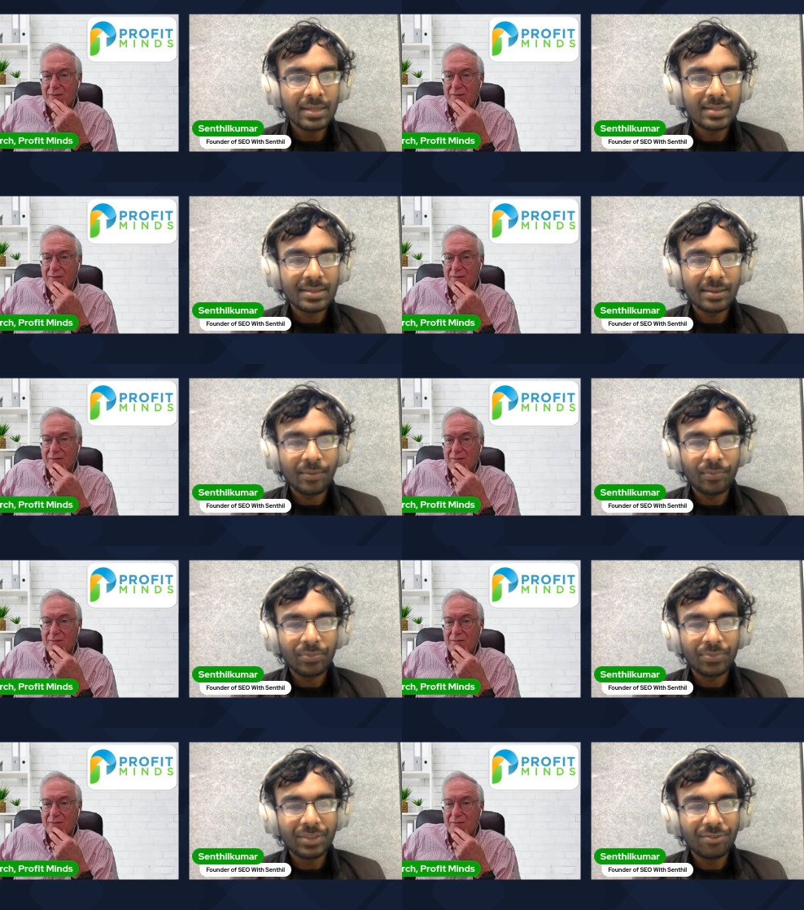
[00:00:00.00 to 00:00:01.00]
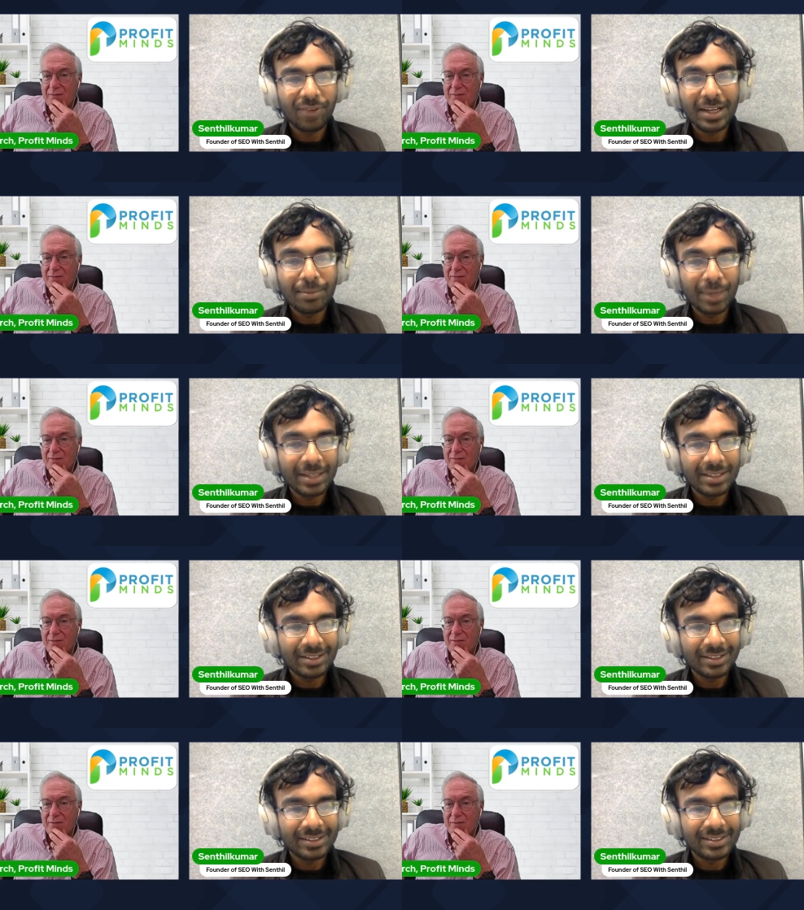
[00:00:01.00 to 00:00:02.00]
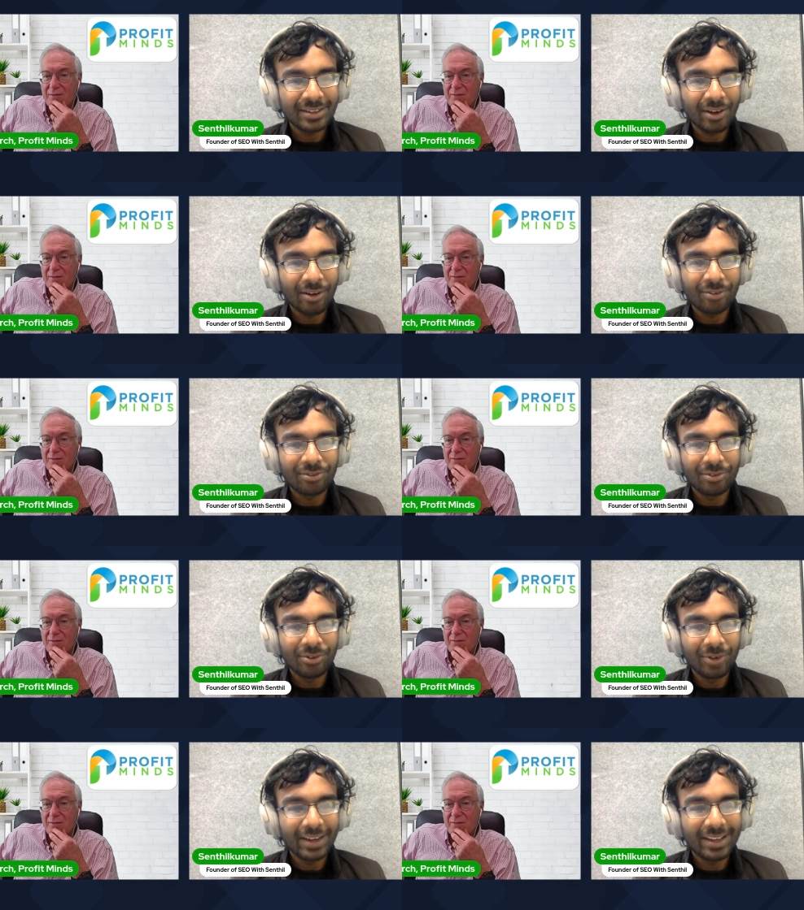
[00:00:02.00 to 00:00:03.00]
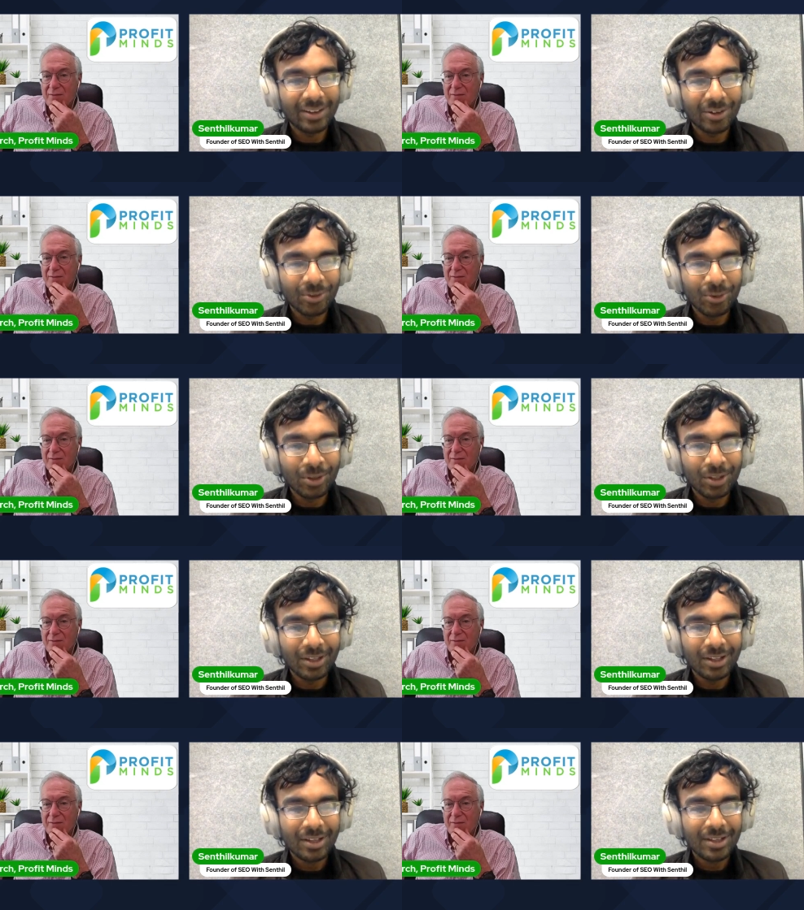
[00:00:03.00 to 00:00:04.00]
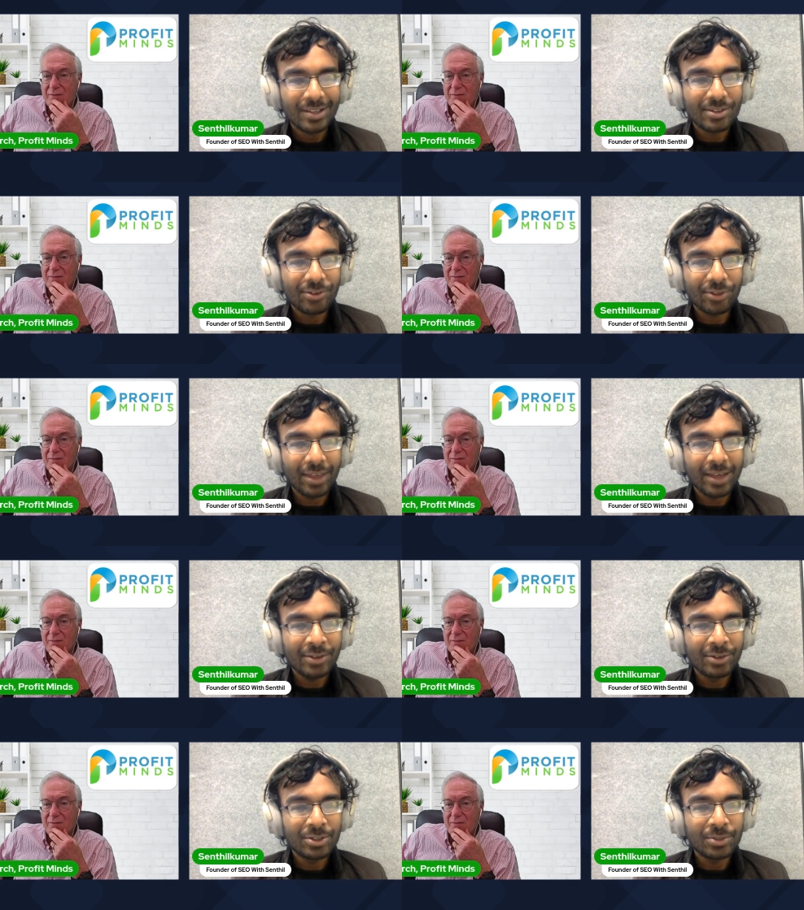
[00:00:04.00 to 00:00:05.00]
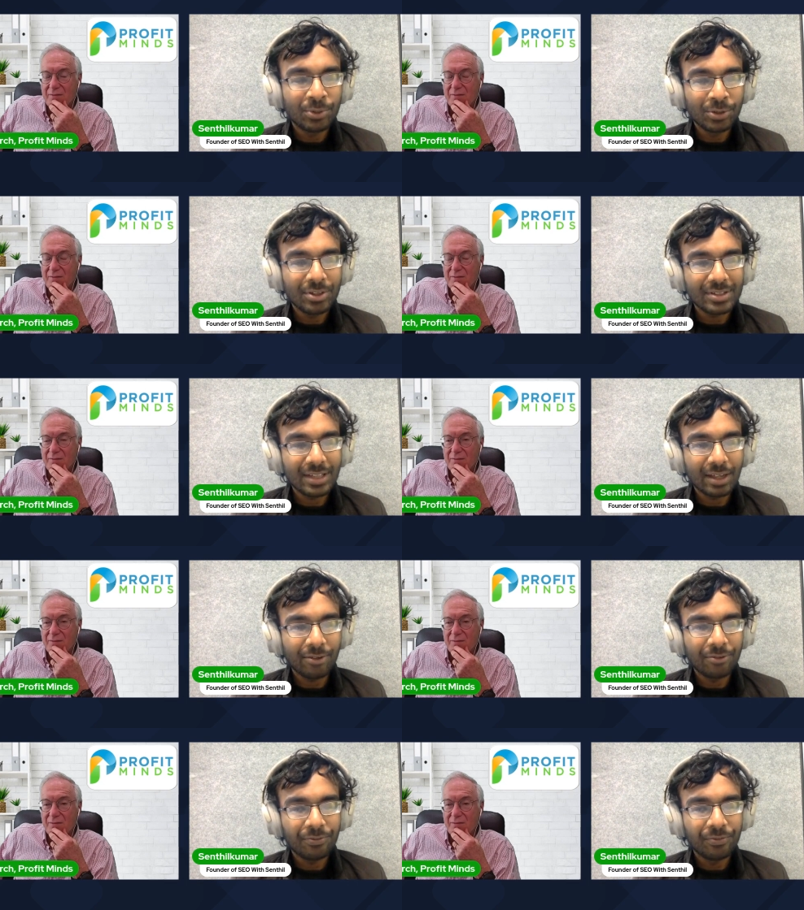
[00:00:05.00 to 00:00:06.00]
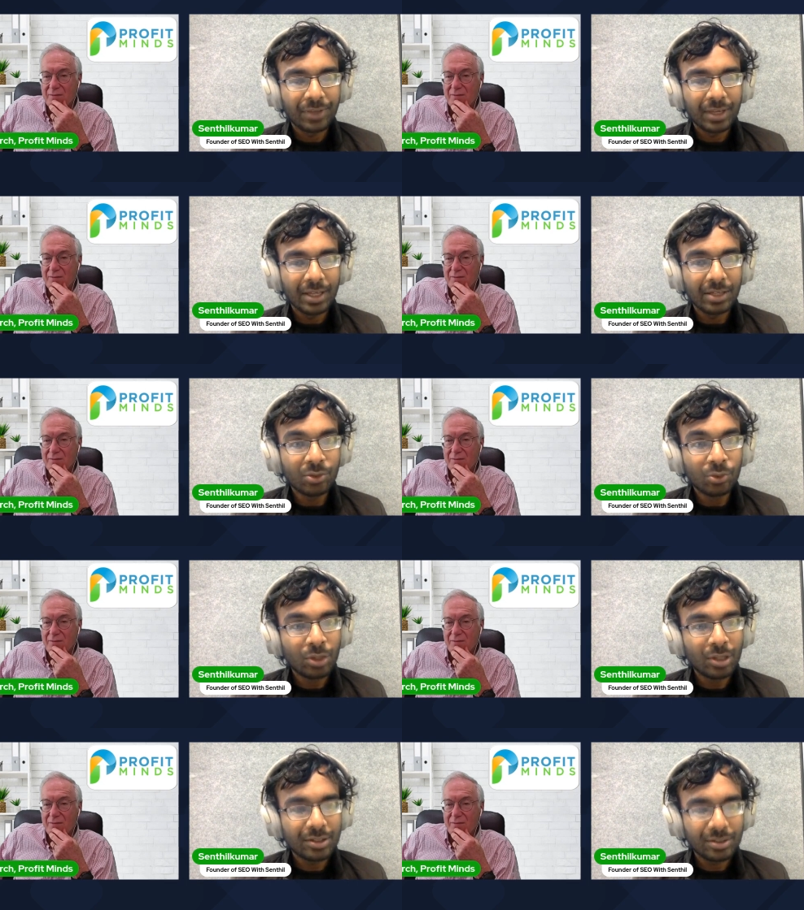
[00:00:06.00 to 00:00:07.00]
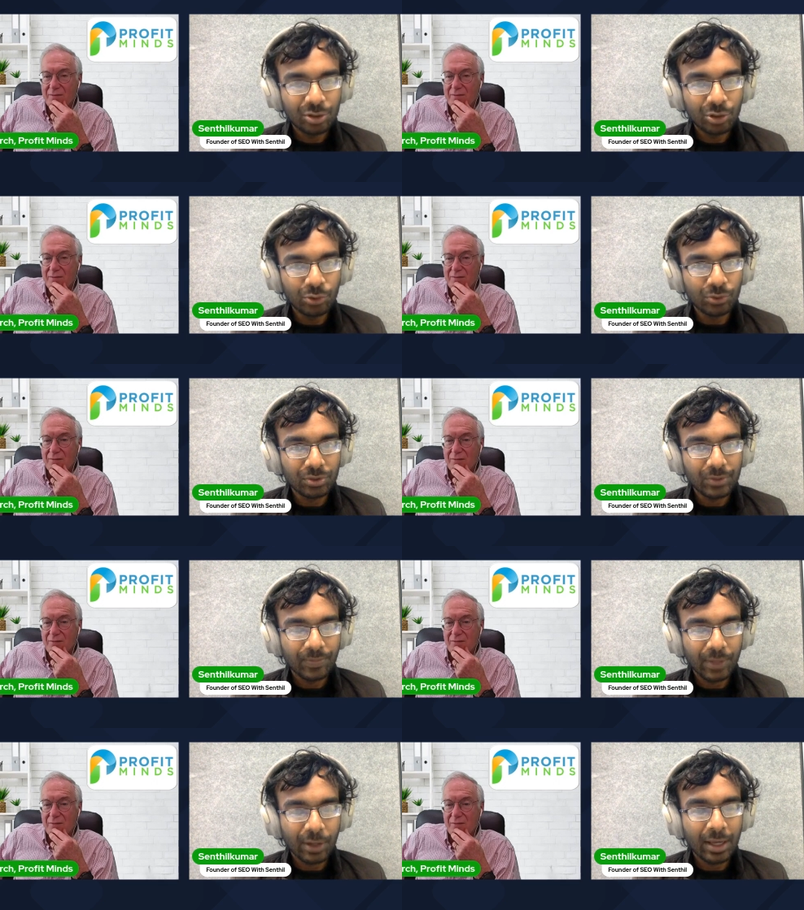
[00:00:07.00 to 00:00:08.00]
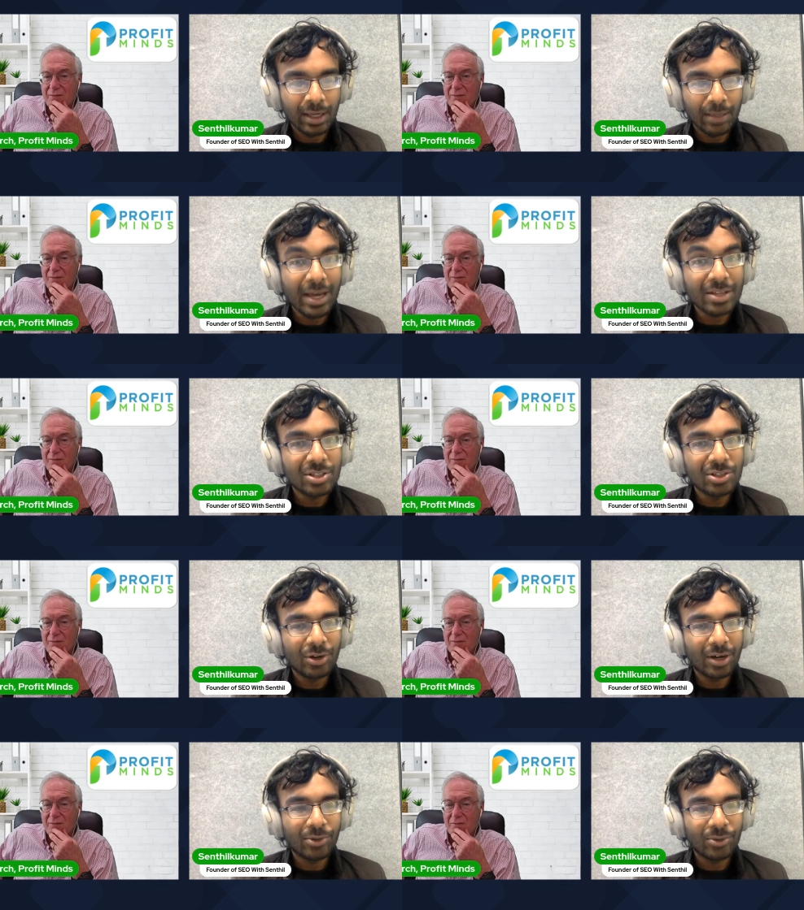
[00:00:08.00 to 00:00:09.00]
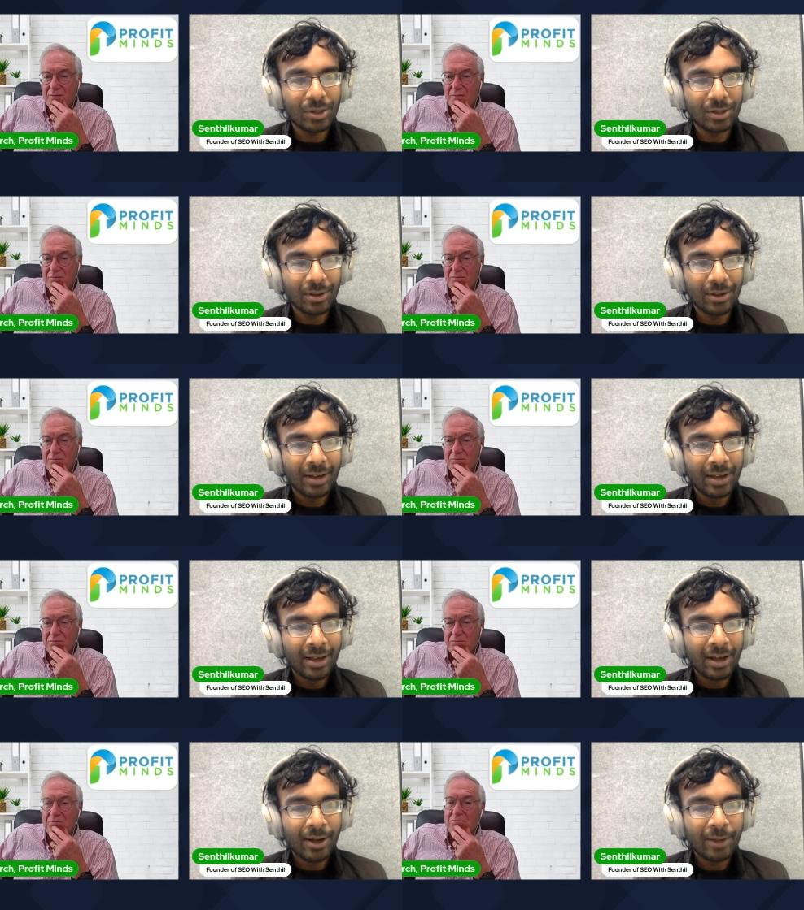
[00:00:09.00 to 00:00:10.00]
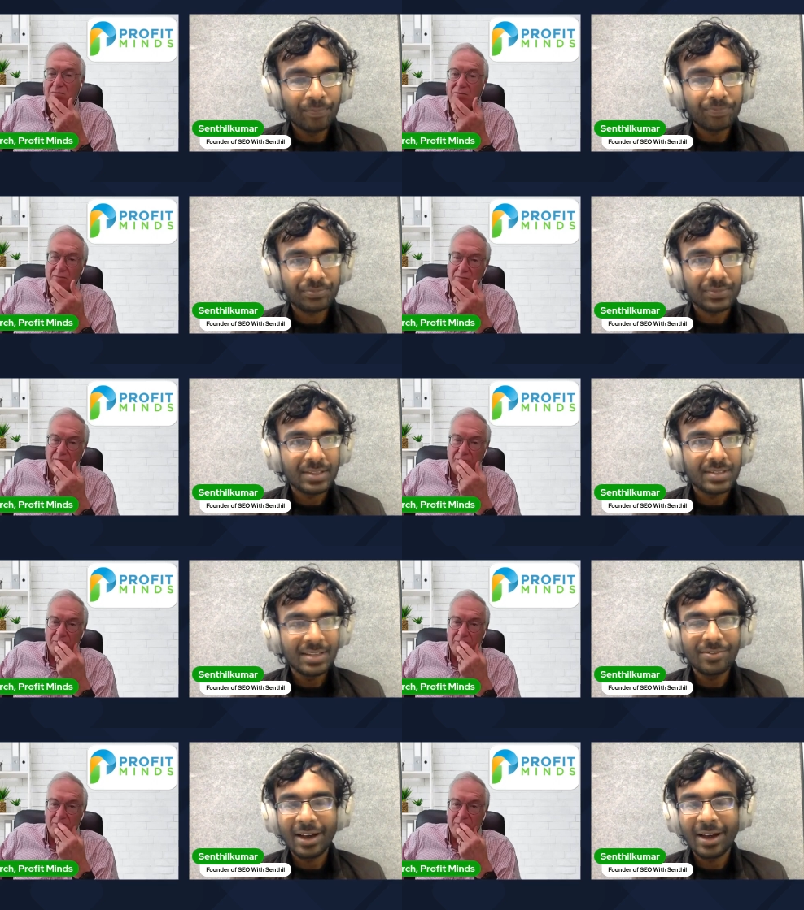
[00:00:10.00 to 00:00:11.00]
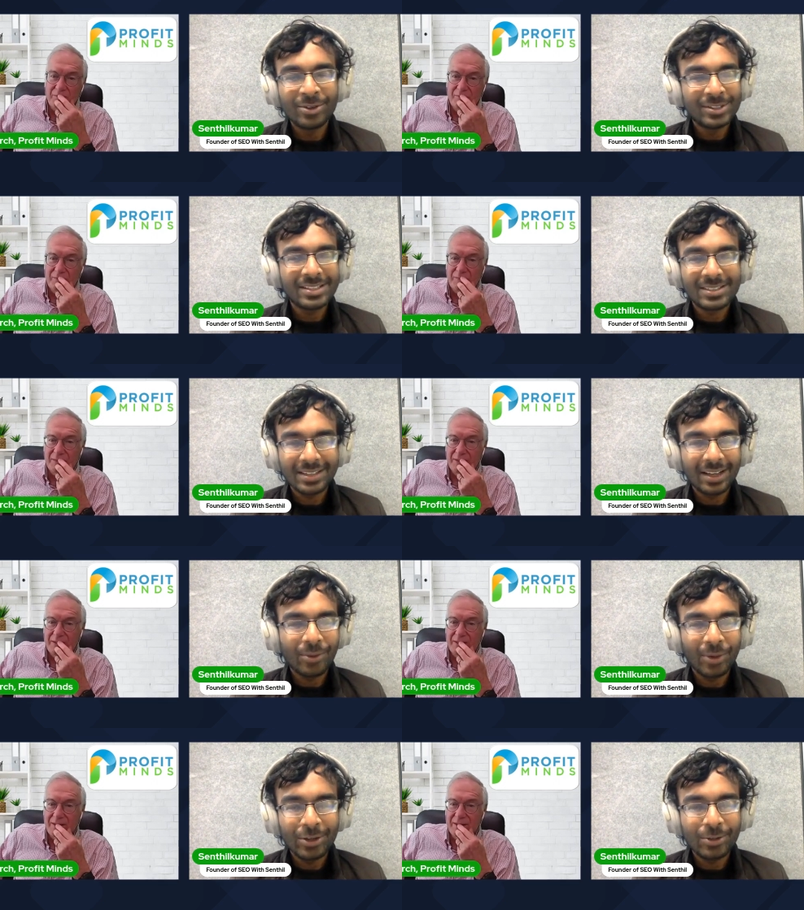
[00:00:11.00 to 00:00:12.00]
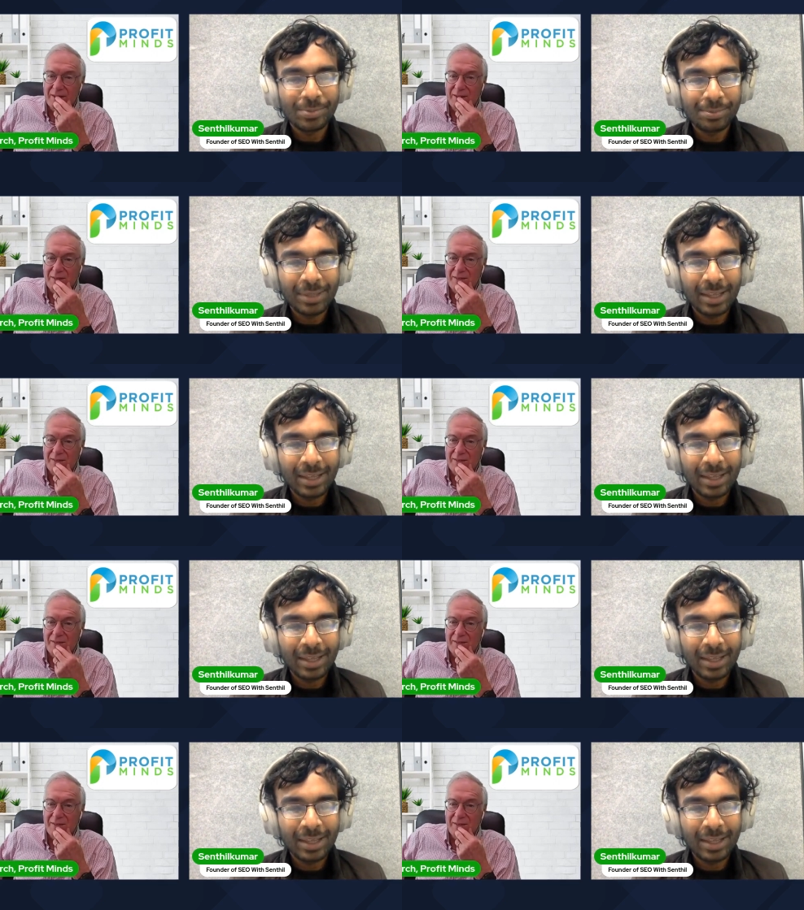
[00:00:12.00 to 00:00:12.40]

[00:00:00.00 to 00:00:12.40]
Speaker 1: is the fundamentals of ranking on Google. So for that, you need to put yourself in Google's shoes. Okay, imagine you are Google. Steve, I would just want you to